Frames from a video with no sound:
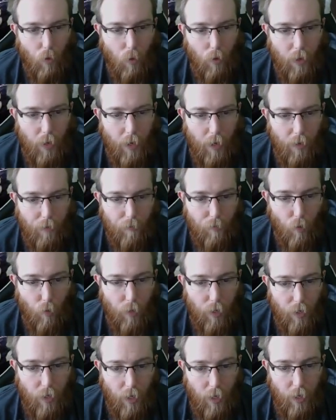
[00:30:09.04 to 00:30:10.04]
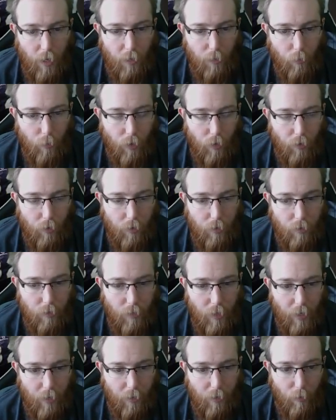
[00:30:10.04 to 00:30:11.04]
Koye at 49. We already
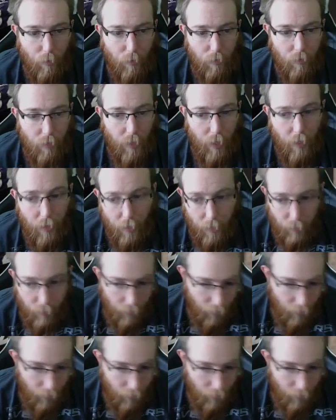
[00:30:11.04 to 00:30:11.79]
decided that was not a